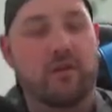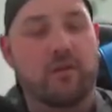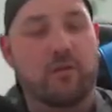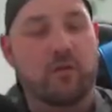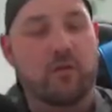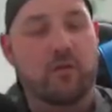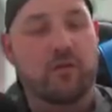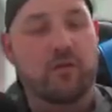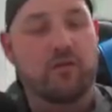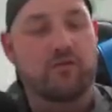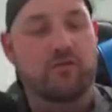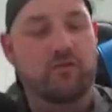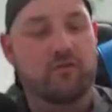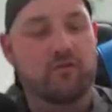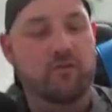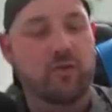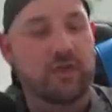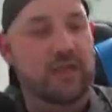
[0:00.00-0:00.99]
was
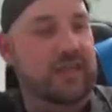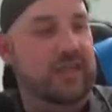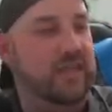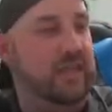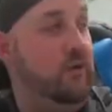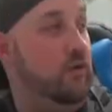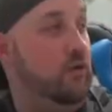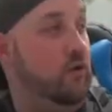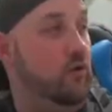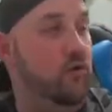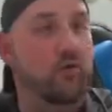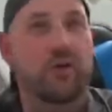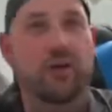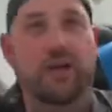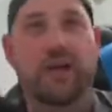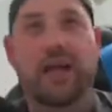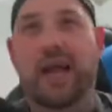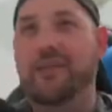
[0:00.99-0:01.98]
really
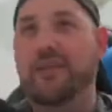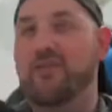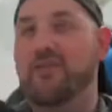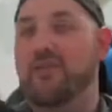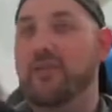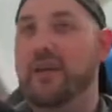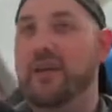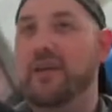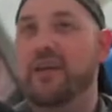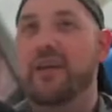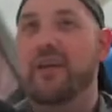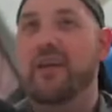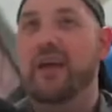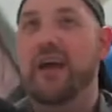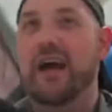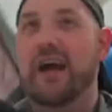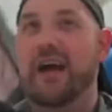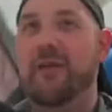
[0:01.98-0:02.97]
good at doing.
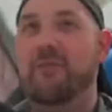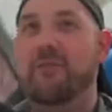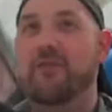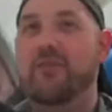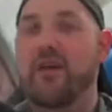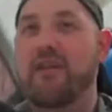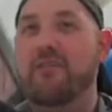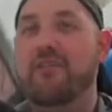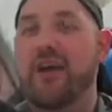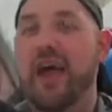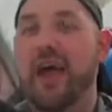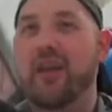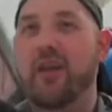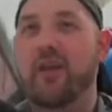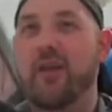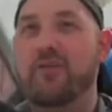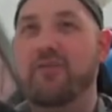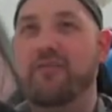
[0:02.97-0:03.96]
Um, so I've had a
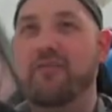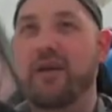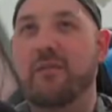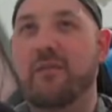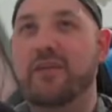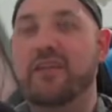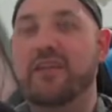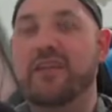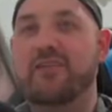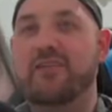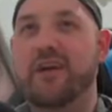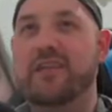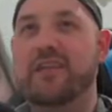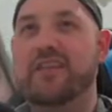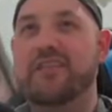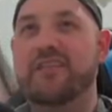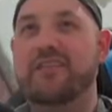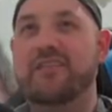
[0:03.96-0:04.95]
lot of fun with this
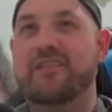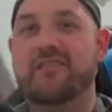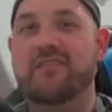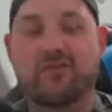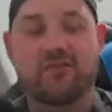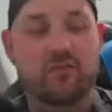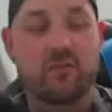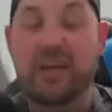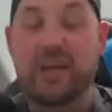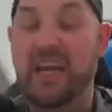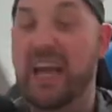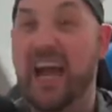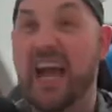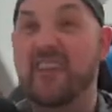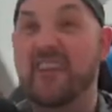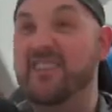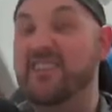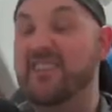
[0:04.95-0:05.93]
one, just swinging
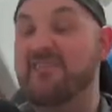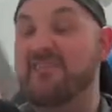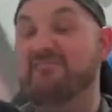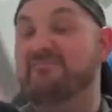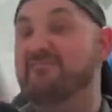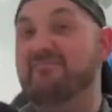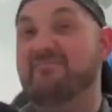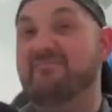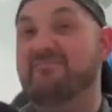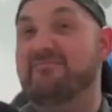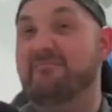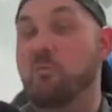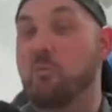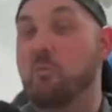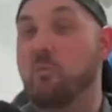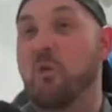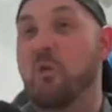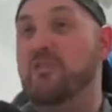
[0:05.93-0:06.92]
out and just
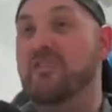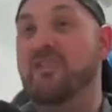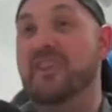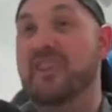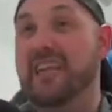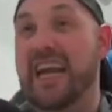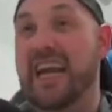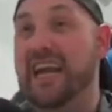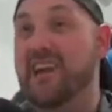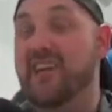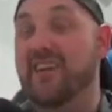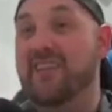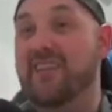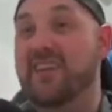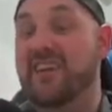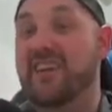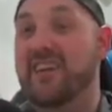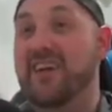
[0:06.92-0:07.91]
wanton
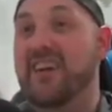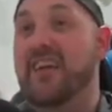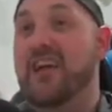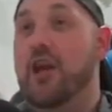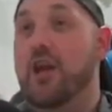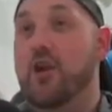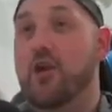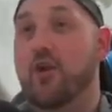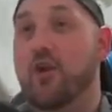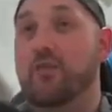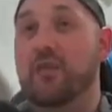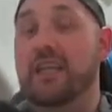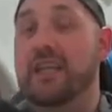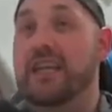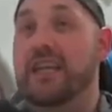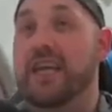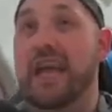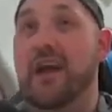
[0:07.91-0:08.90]
chaos, you know, not
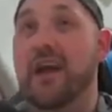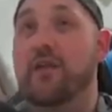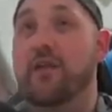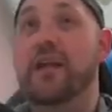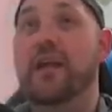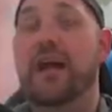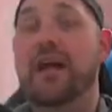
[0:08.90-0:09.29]
really caring.